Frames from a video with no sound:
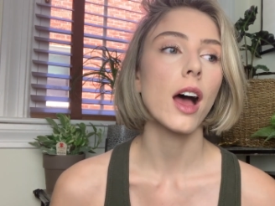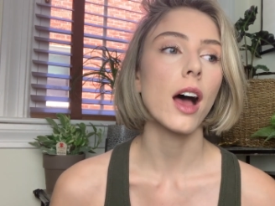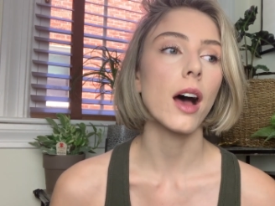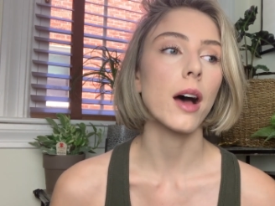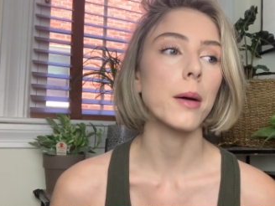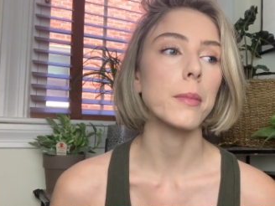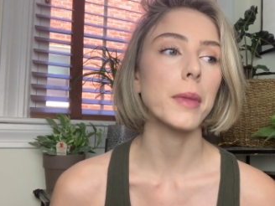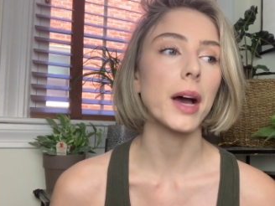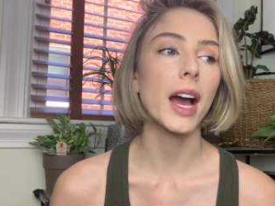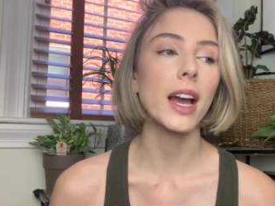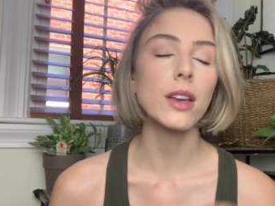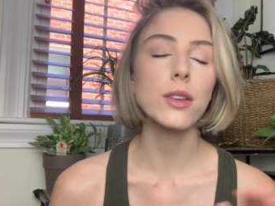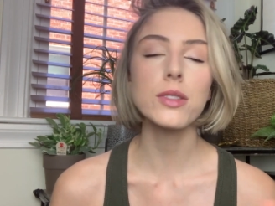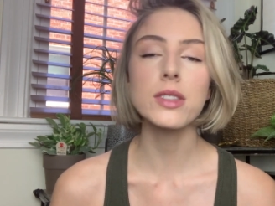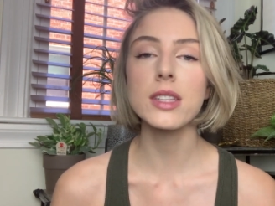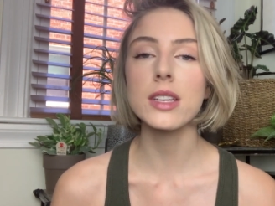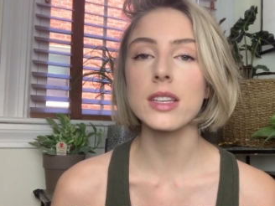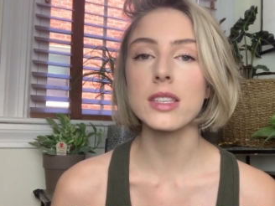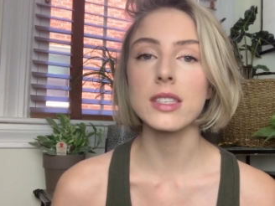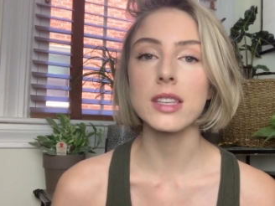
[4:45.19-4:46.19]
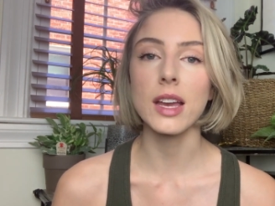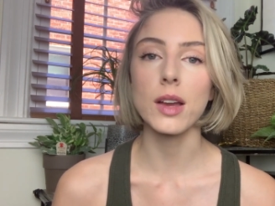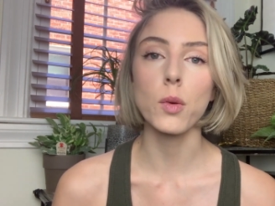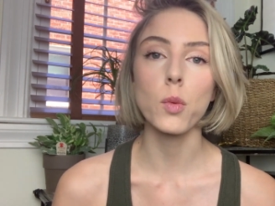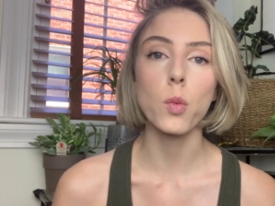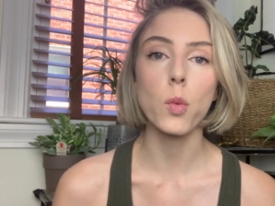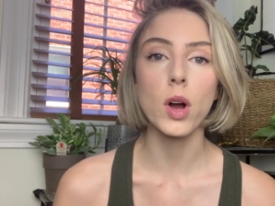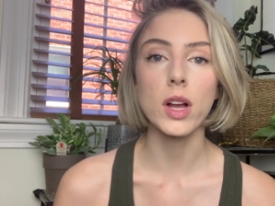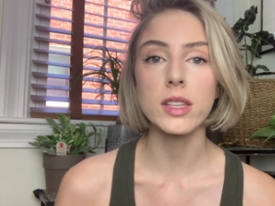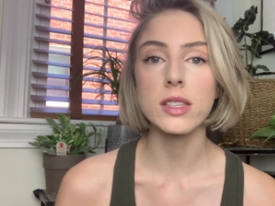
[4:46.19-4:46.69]
I use this like
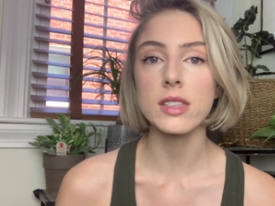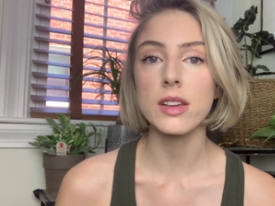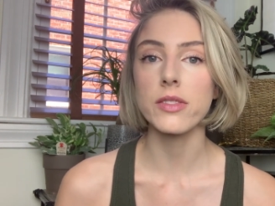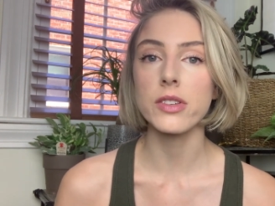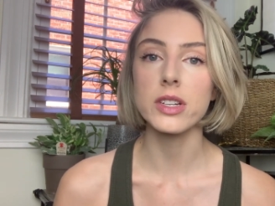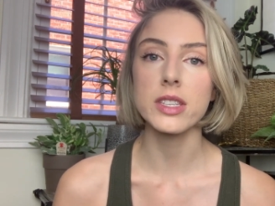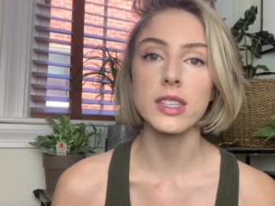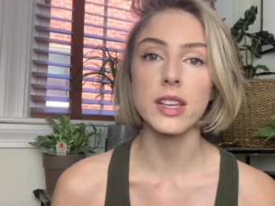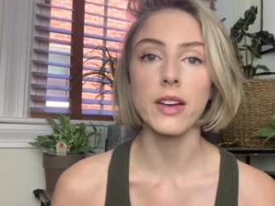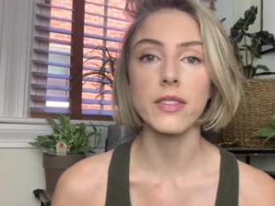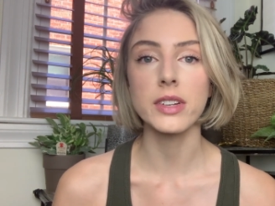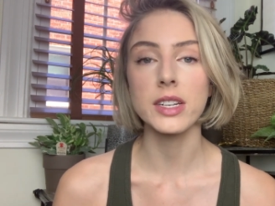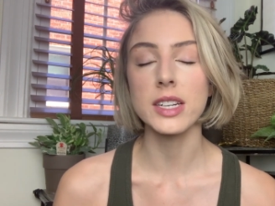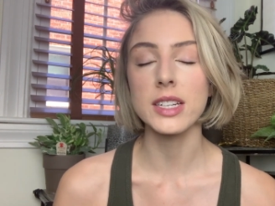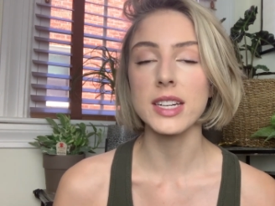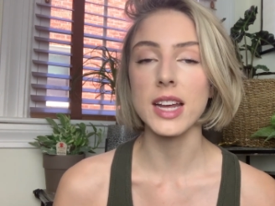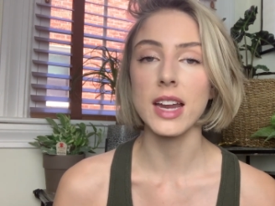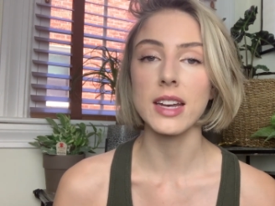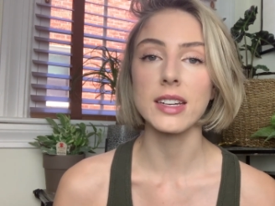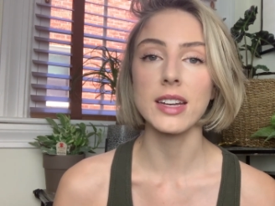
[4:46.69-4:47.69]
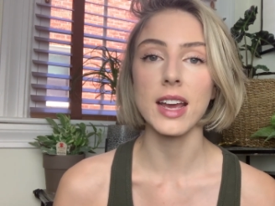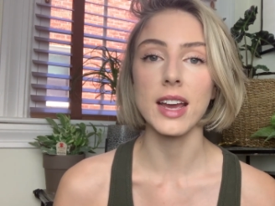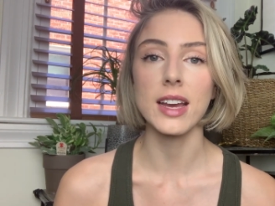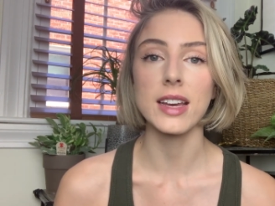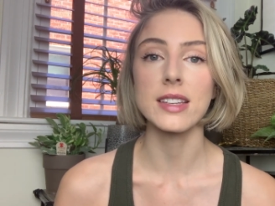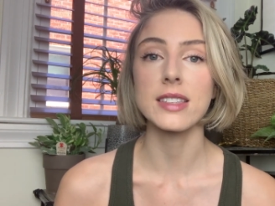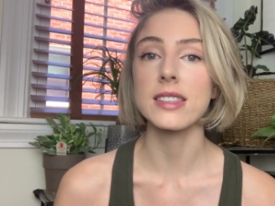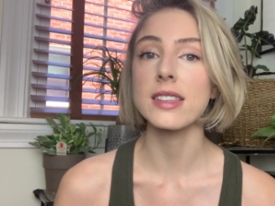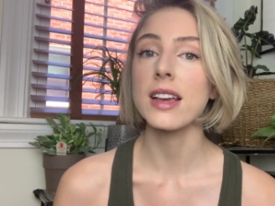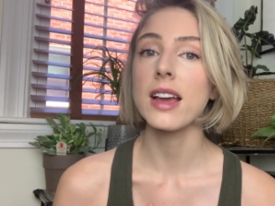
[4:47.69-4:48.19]
once every 7 to 10
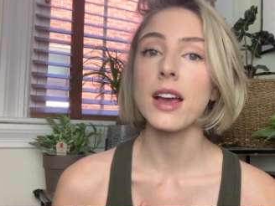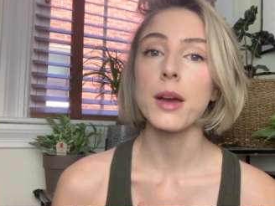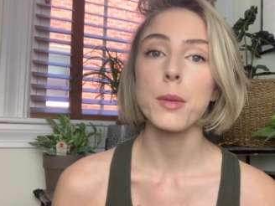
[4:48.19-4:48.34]
days.